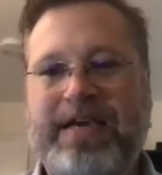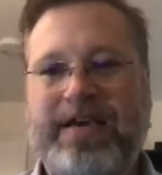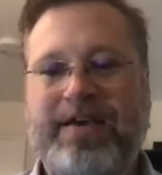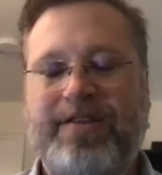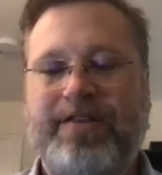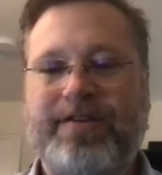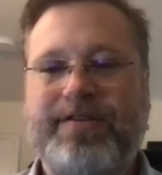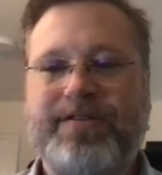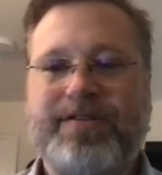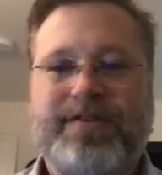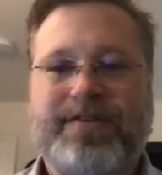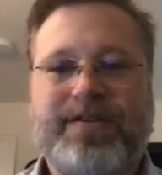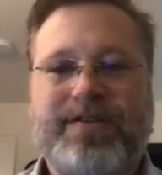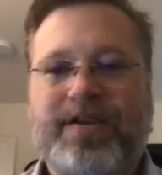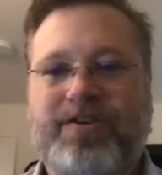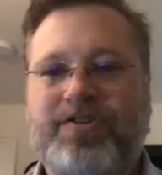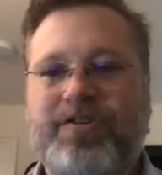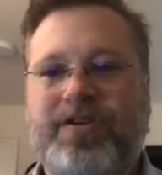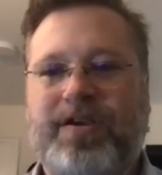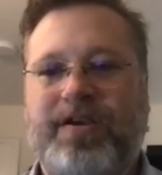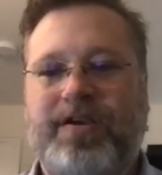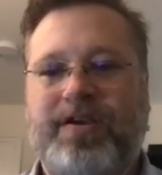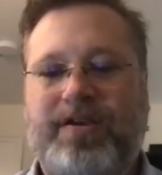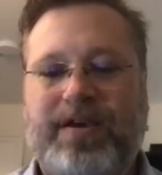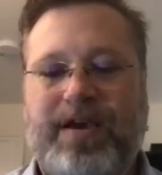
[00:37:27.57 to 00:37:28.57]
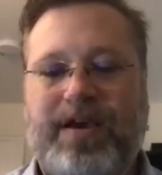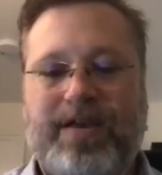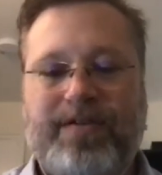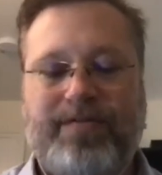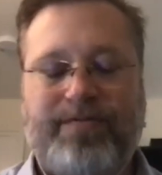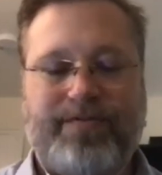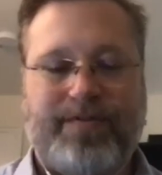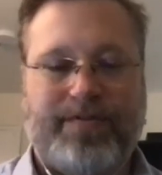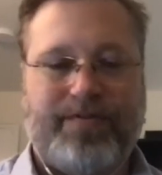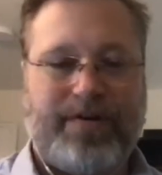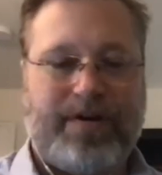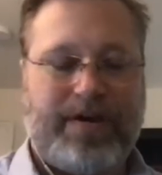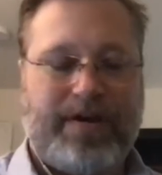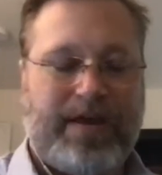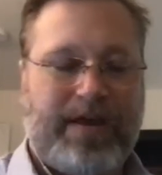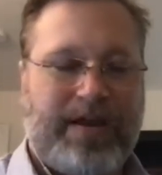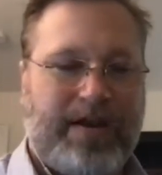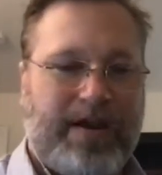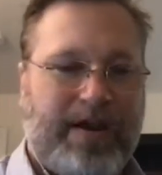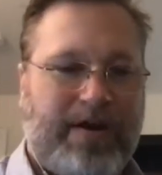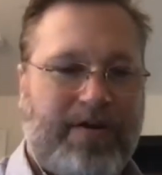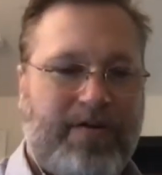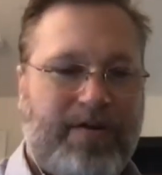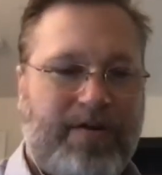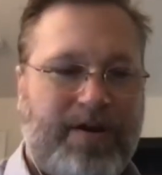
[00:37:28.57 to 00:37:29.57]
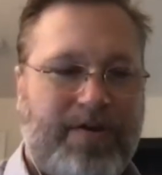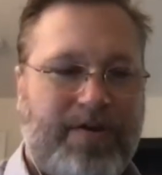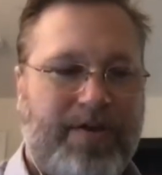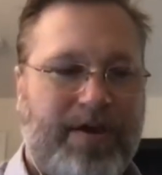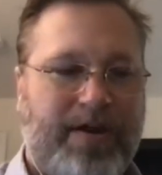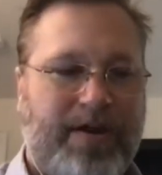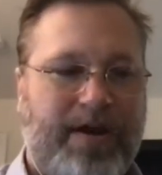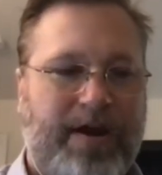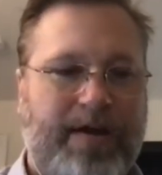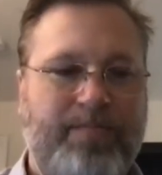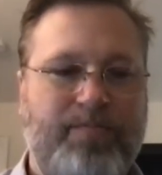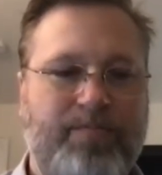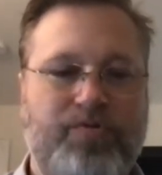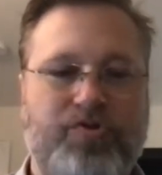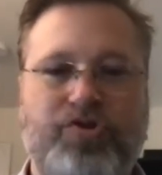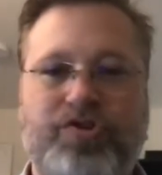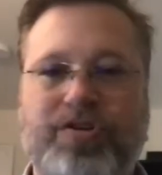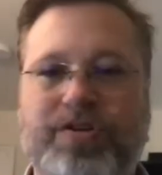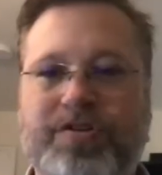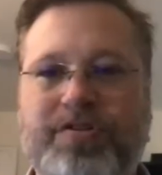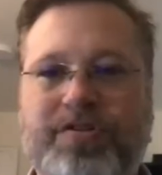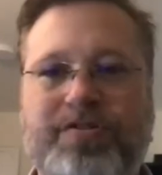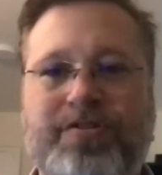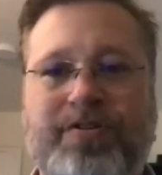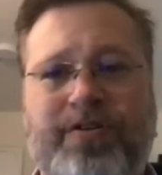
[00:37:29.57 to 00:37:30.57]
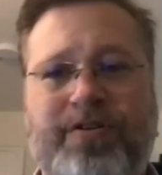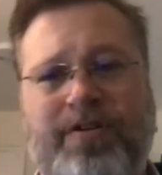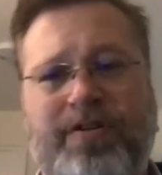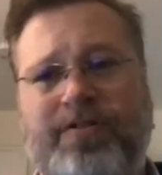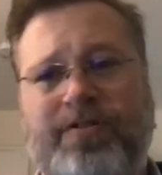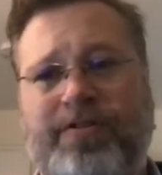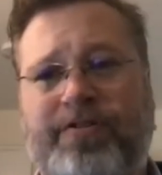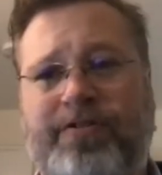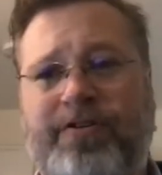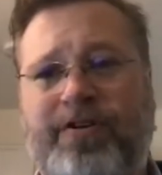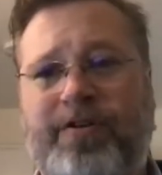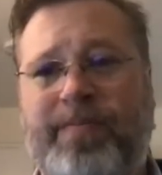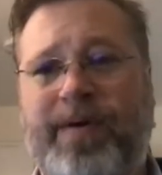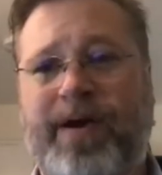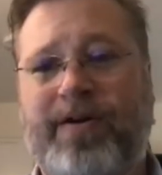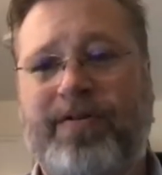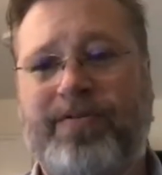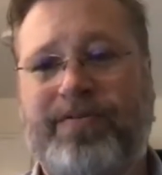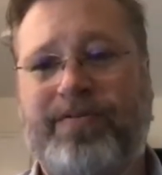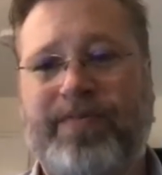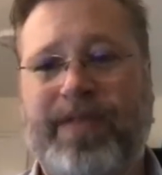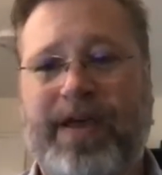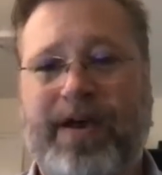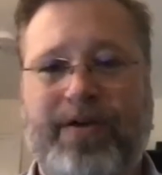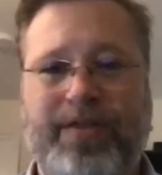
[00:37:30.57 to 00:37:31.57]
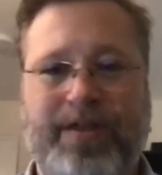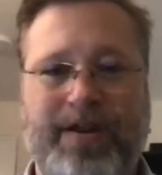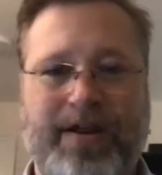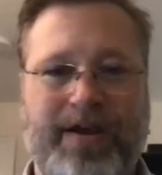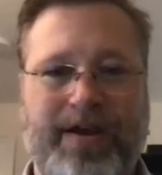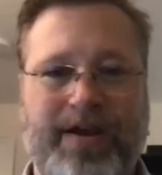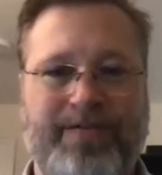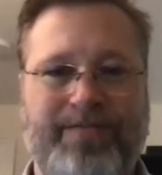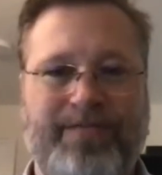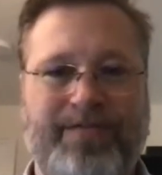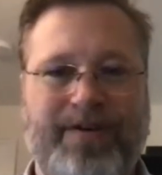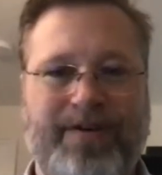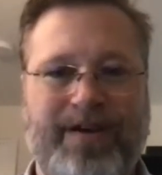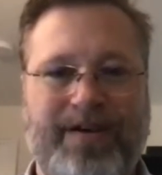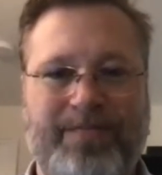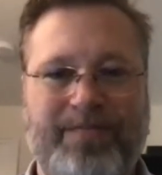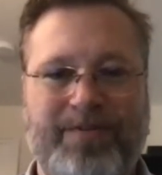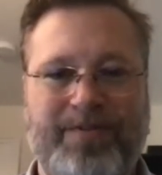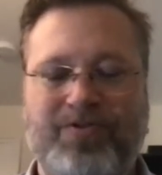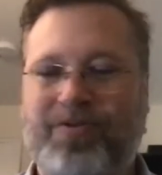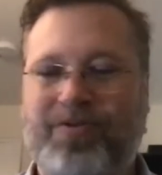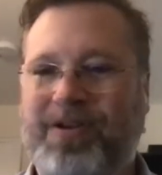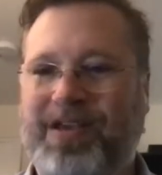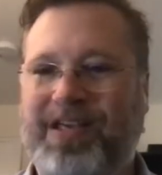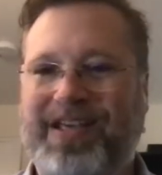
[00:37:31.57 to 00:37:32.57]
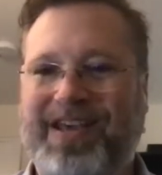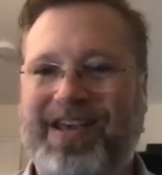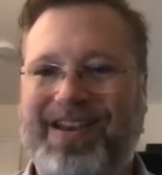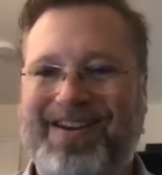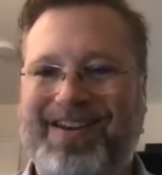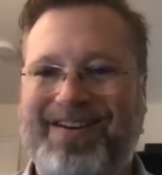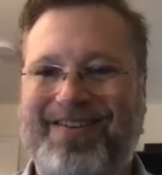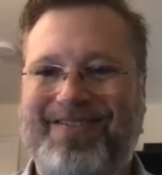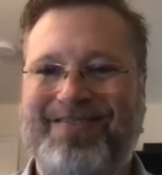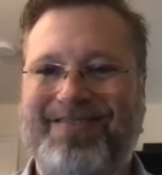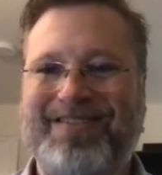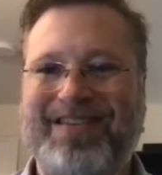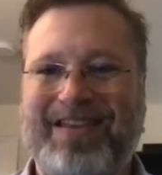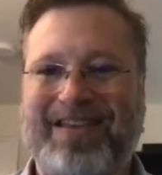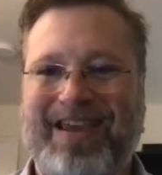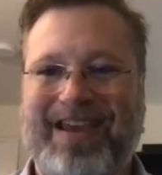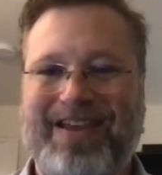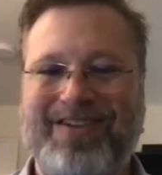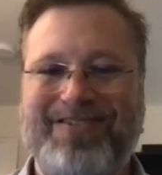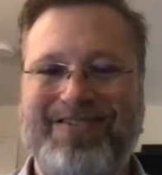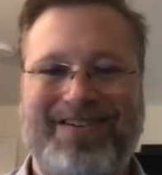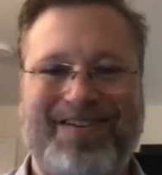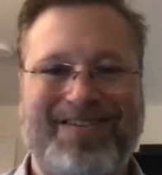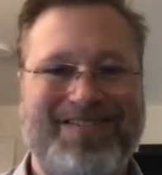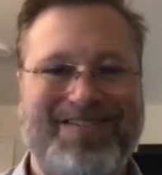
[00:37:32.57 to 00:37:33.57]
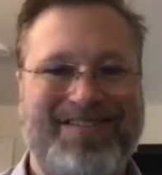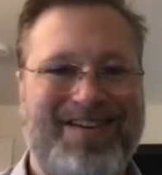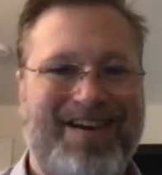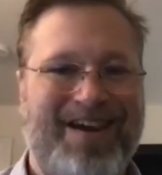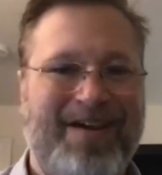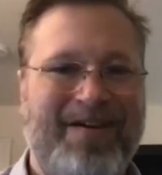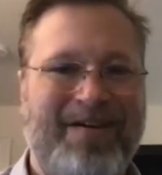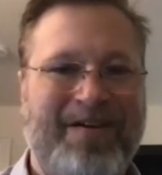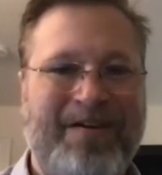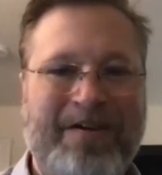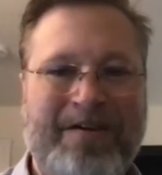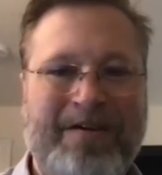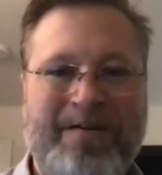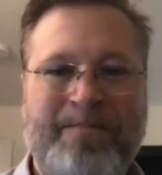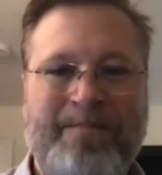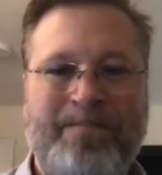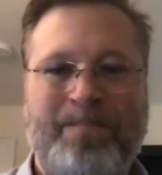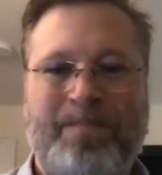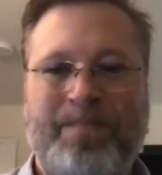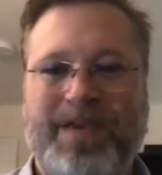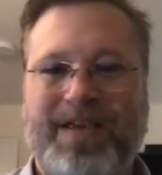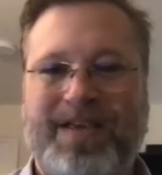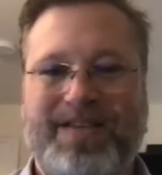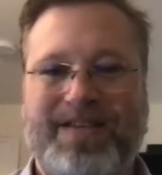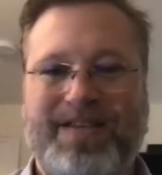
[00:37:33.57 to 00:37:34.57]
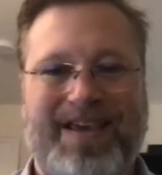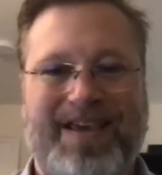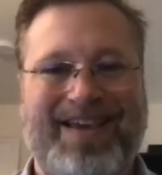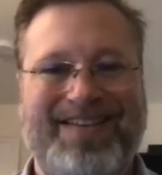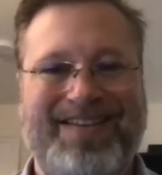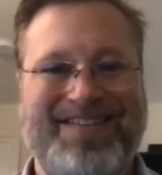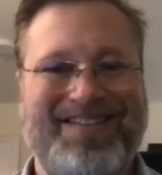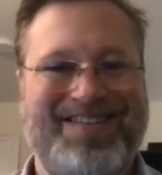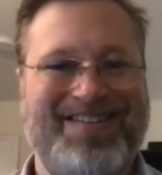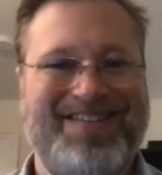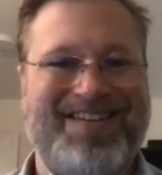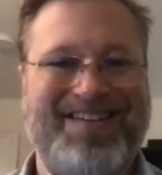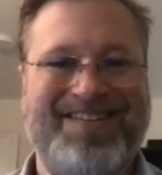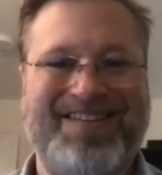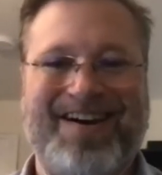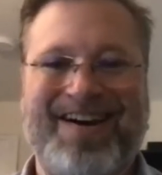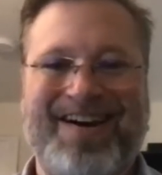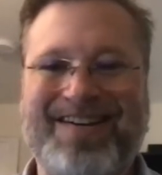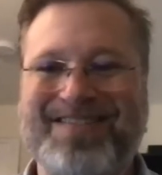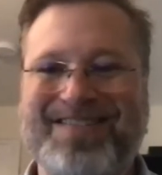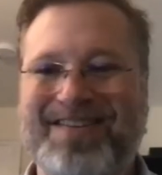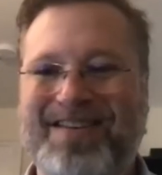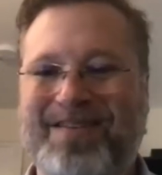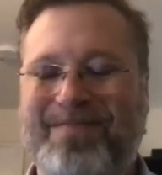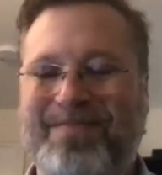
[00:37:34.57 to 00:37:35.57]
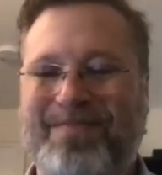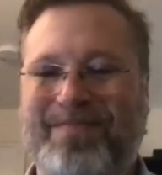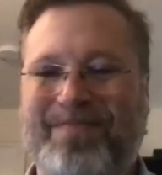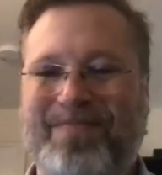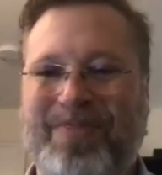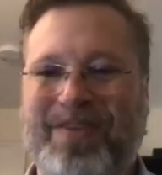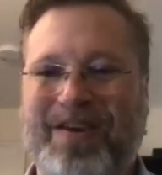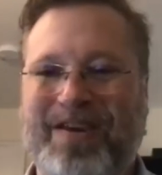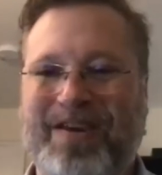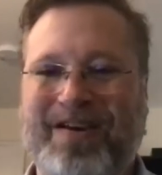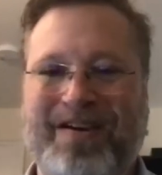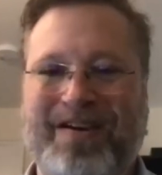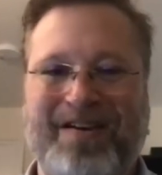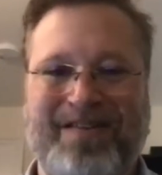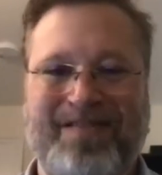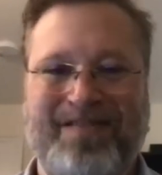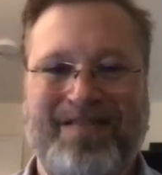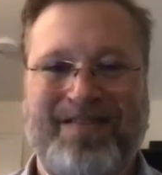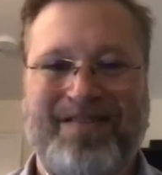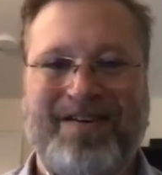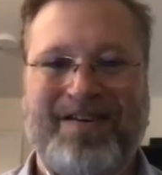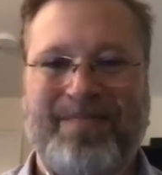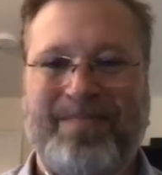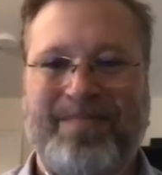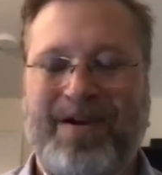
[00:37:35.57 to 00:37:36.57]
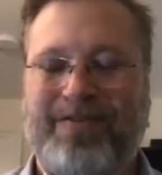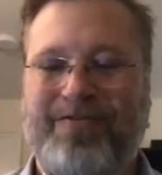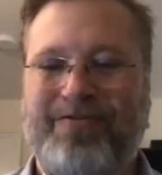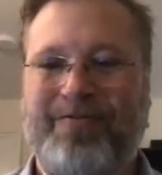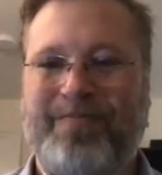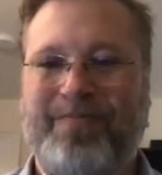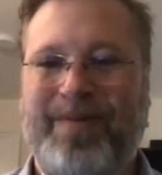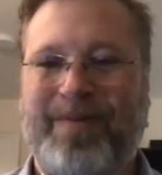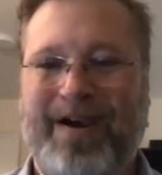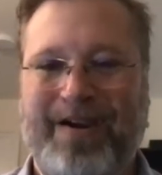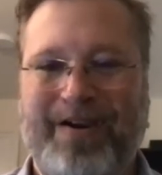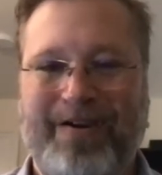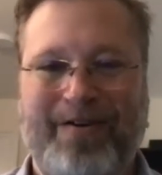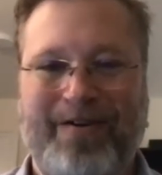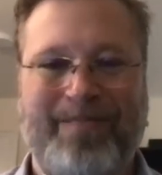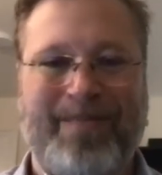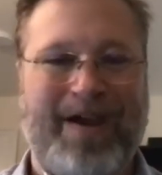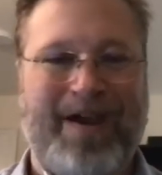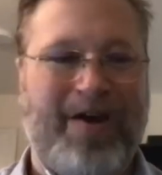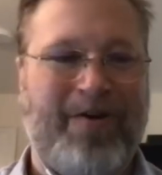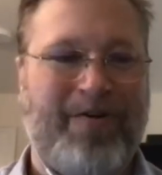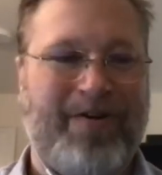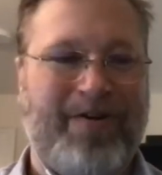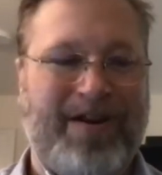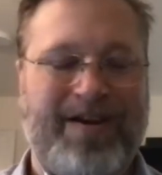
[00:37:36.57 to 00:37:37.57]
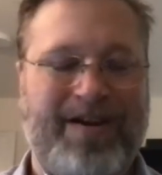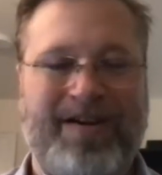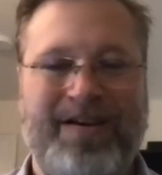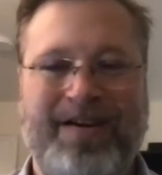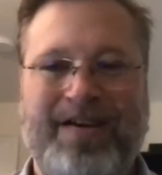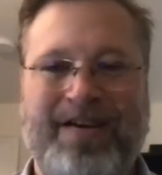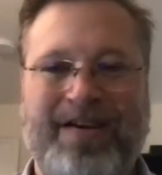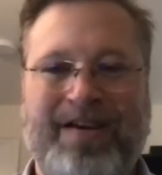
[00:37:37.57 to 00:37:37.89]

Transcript: This is actually kind of a, an area that I'm just starting to learn about now that I've matriculated here to the HNRCA, because I get to see talks on the gut, gut microbiome now, and I